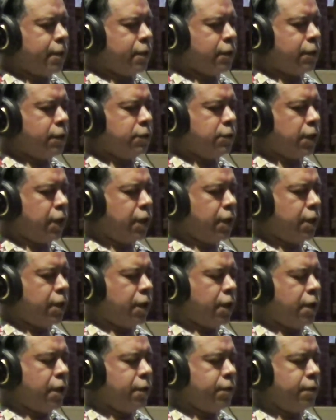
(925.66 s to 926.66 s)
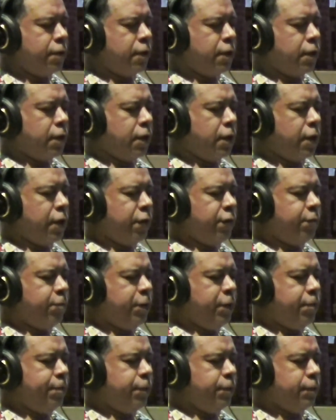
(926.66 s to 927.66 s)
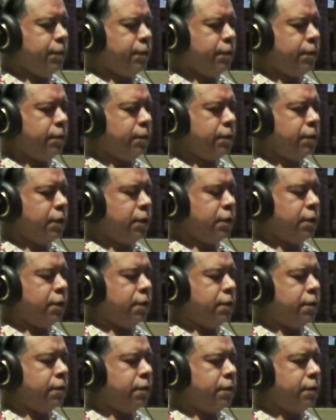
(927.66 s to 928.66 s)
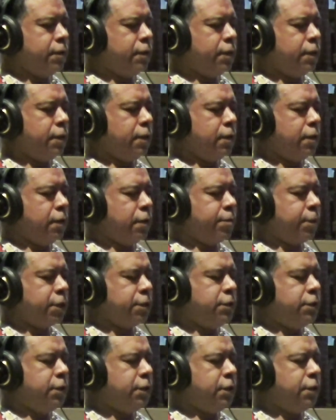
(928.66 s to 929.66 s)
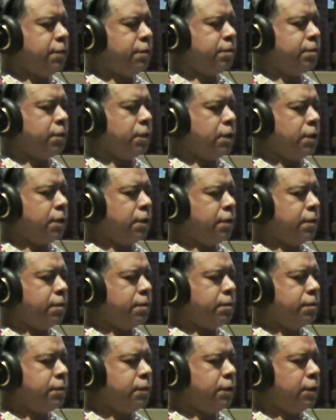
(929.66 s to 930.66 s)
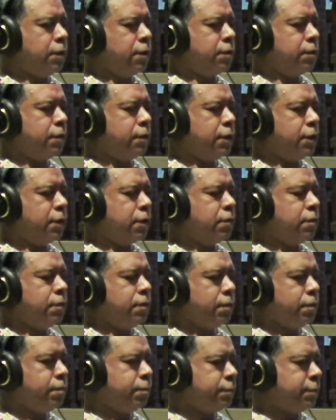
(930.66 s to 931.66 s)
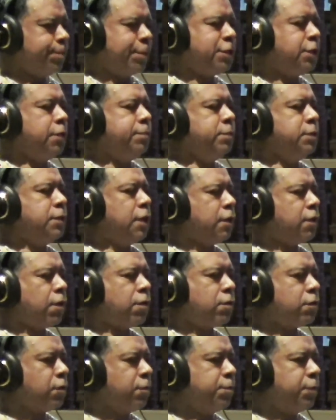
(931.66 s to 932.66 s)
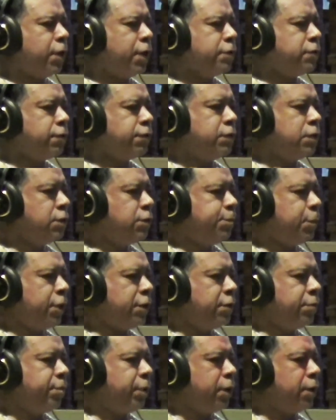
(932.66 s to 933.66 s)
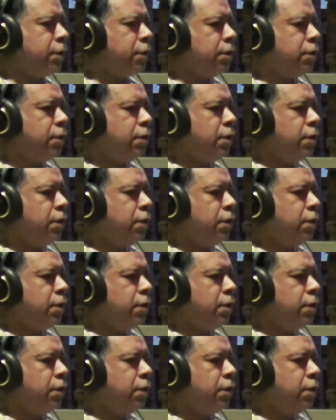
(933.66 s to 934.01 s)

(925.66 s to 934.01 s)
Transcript: Because I have people on my team, that my team is not all comprised of cis-bodied male